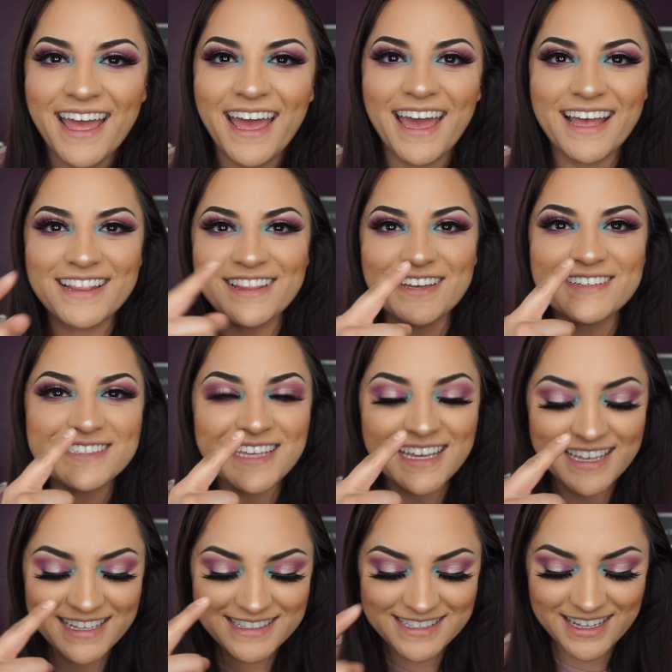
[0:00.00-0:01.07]
it looks
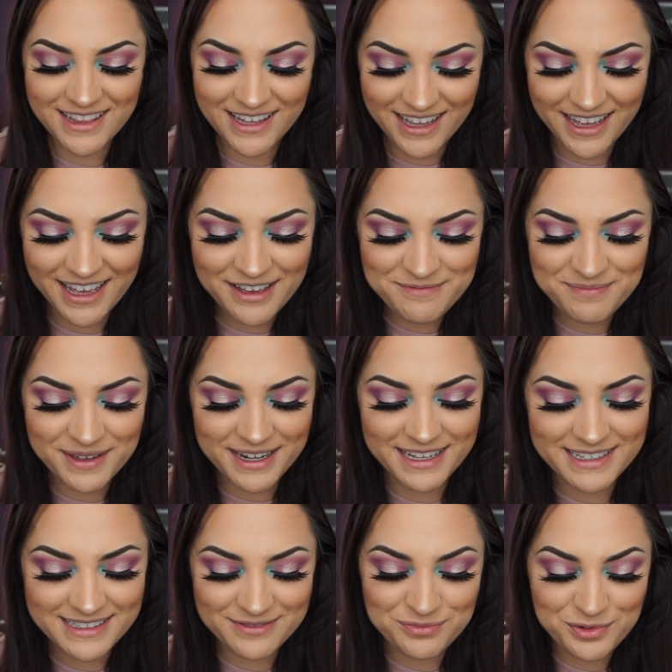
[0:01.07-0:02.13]
like it's a lot, but
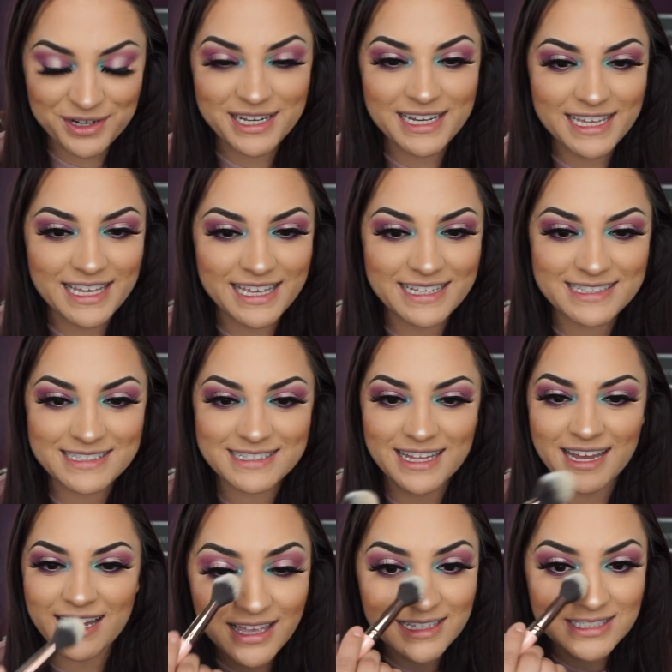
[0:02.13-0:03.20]
it's
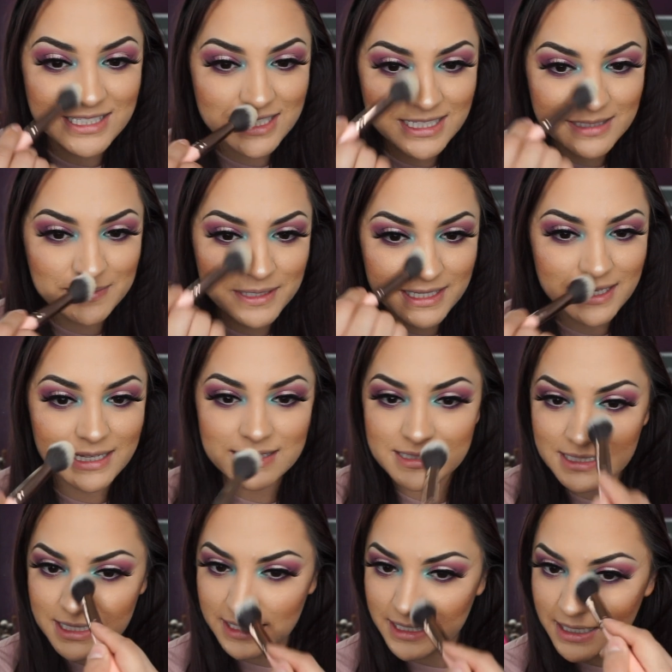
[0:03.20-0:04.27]
not. It's just because
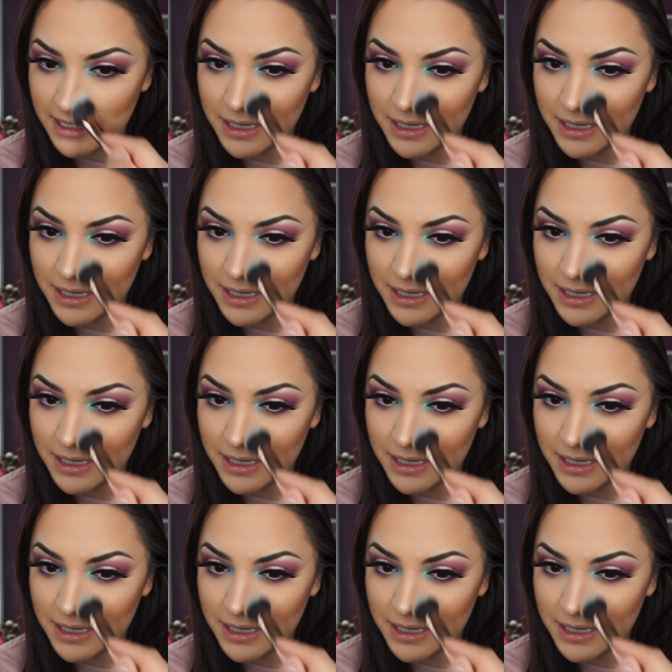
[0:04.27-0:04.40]
the